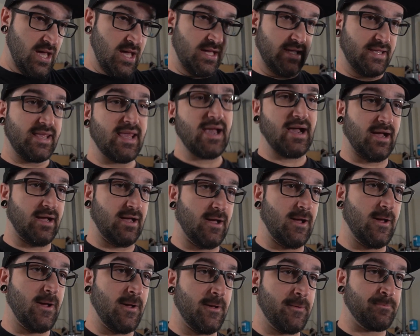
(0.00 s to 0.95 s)
yeah,
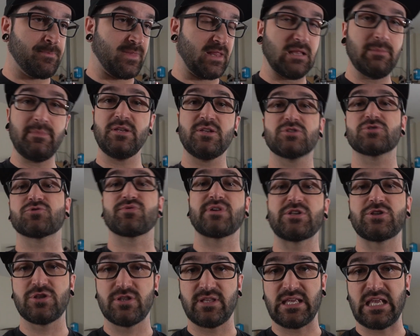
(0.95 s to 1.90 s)
let me just
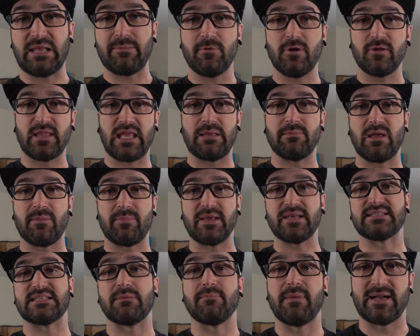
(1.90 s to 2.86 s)
read you the email that
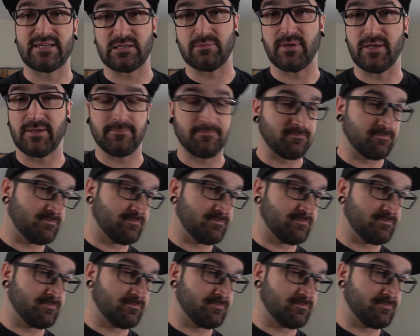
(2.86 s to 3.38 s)
MAP sent back to me.